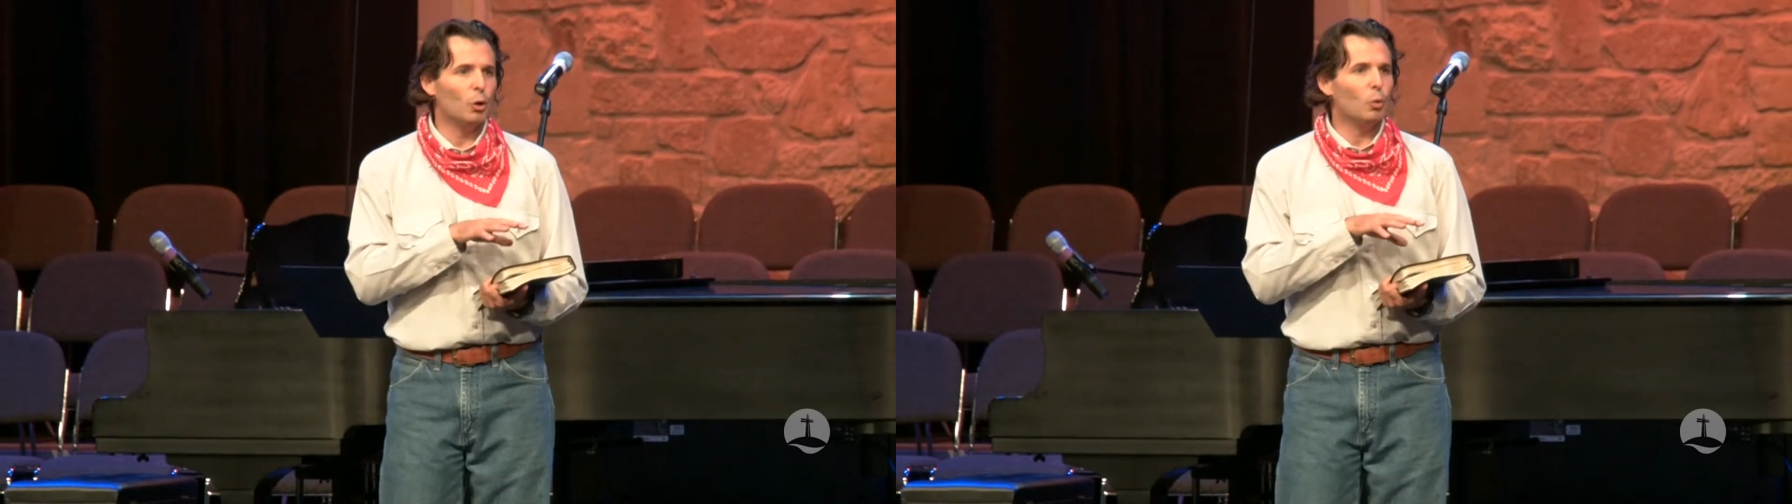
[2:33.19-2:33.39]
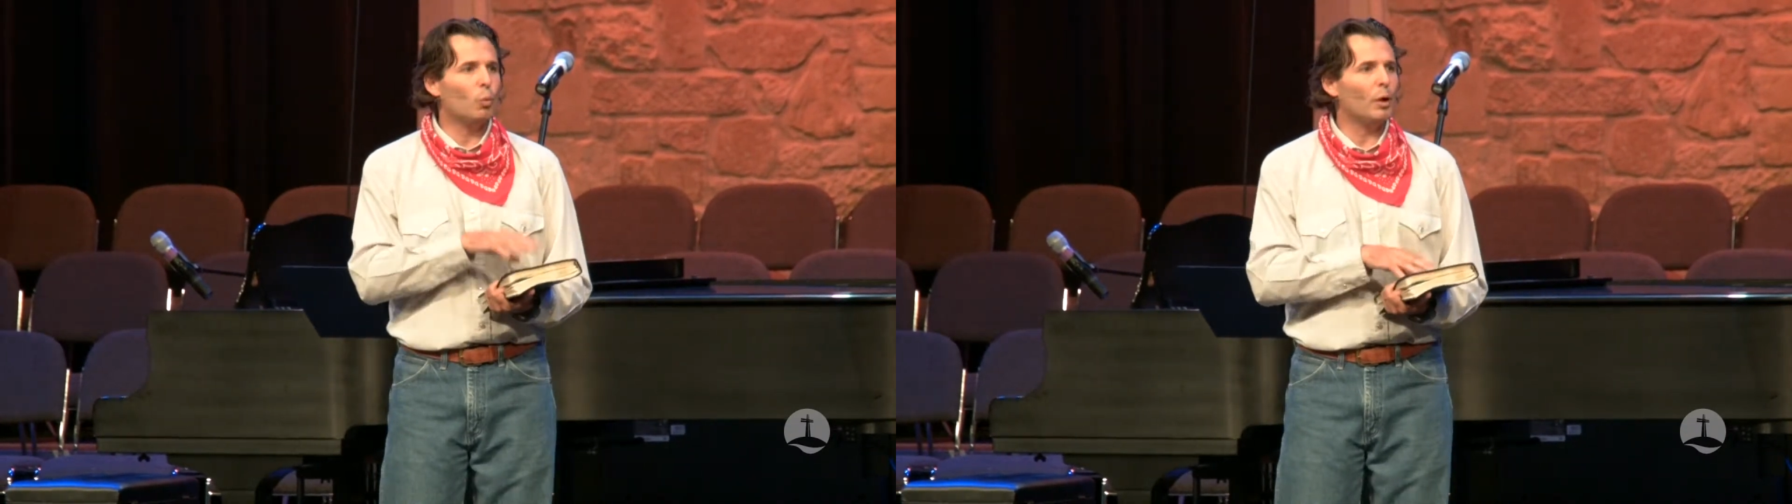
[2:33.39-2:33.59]

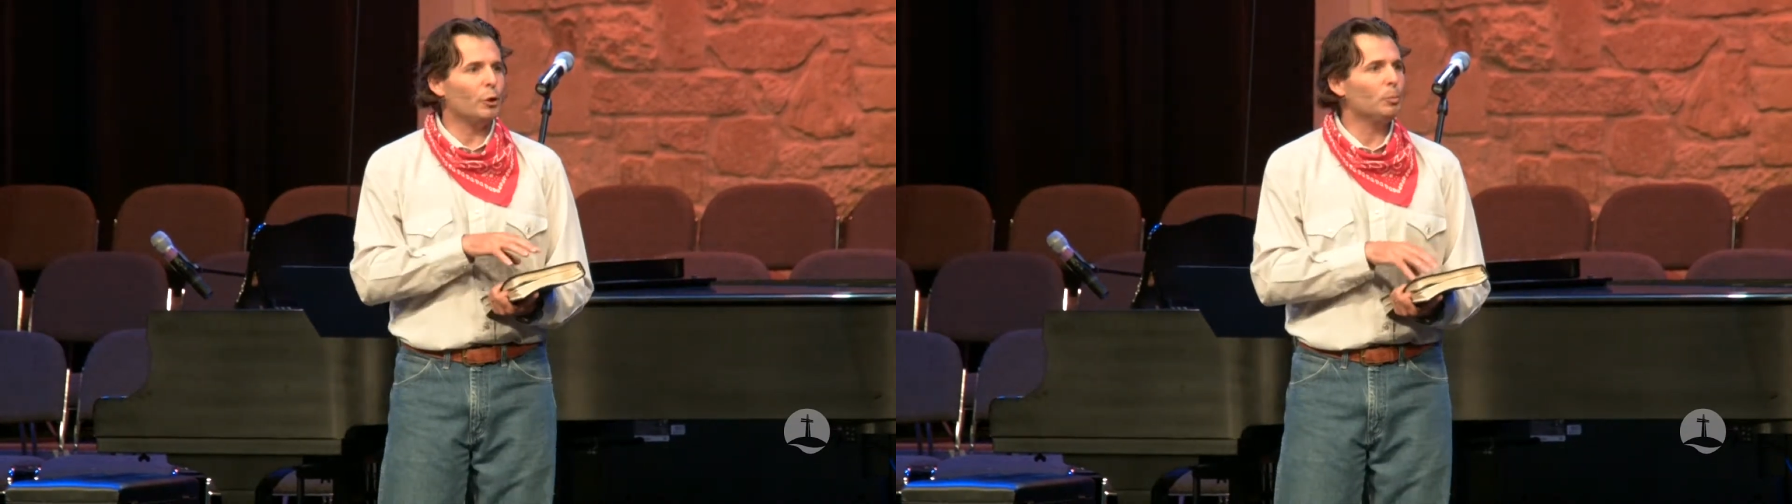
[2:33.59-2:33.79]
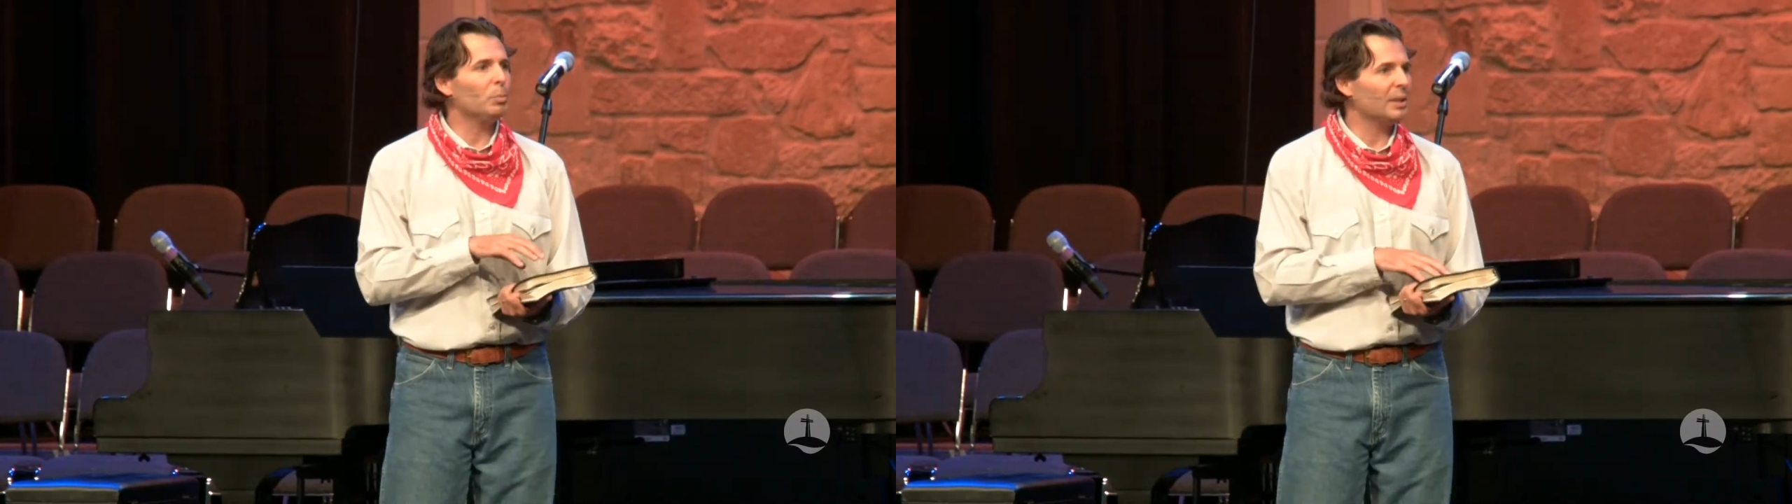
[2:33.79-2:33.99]
what
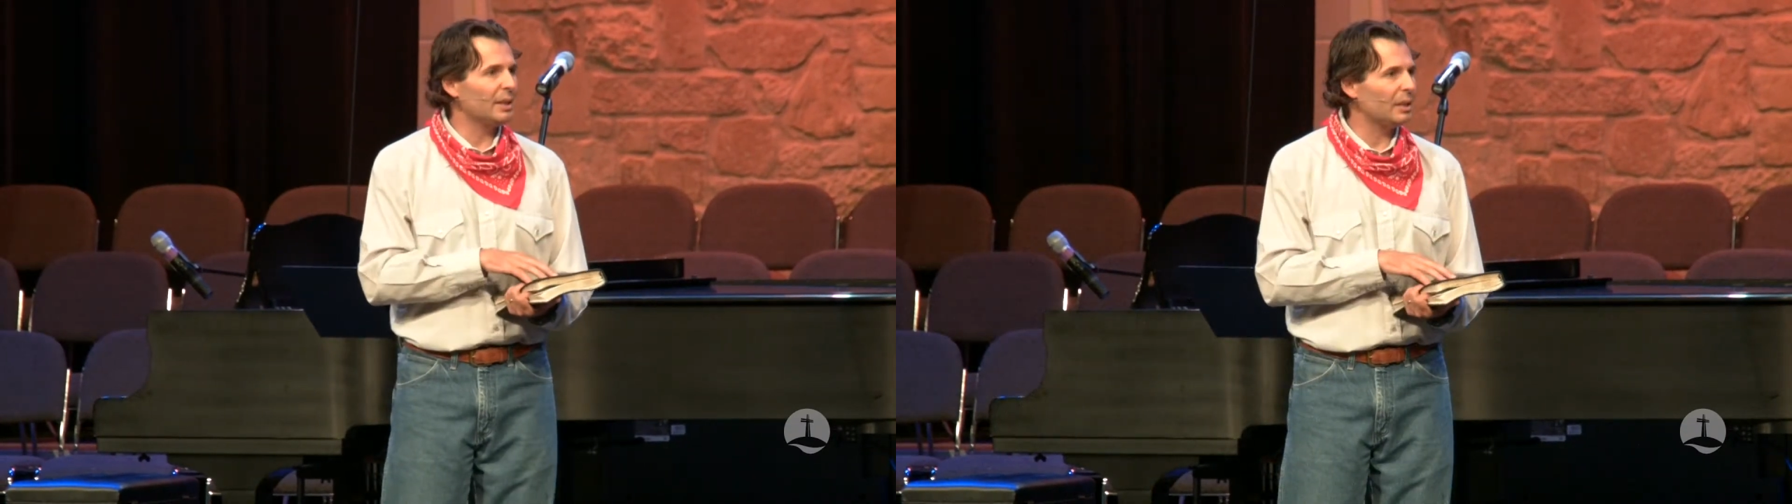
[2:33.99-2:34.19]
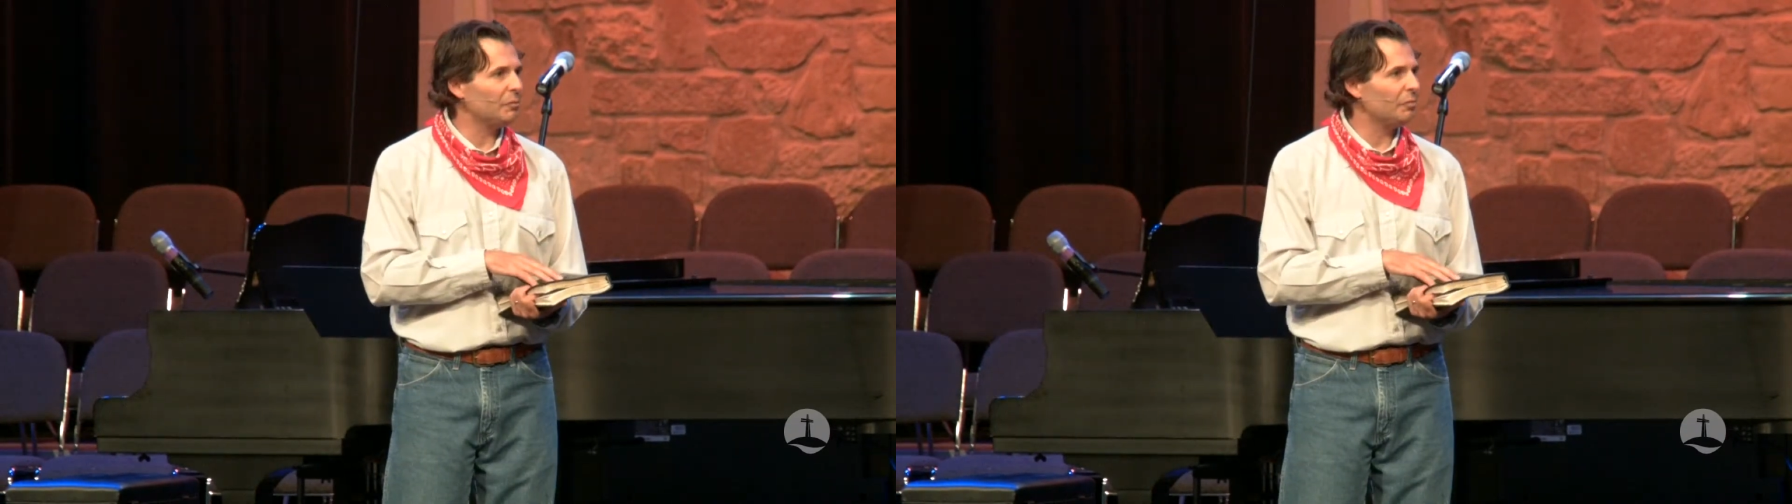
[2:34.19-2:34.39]
you
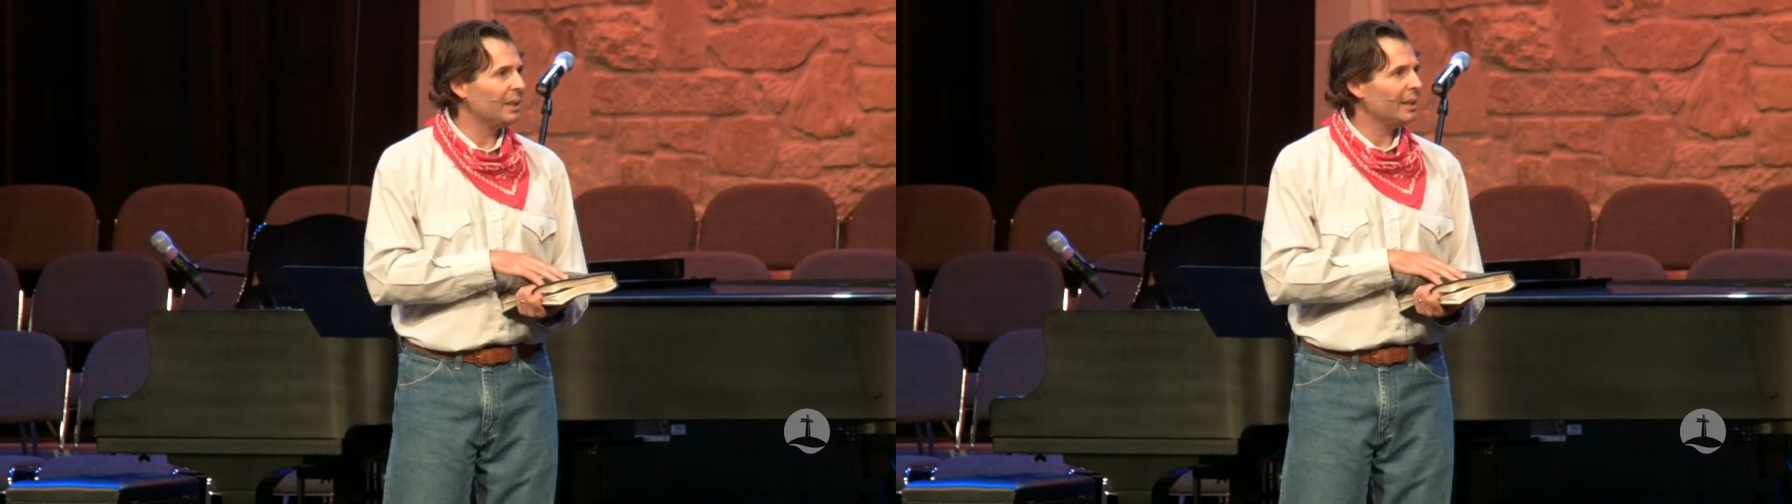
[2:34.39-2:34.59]
believe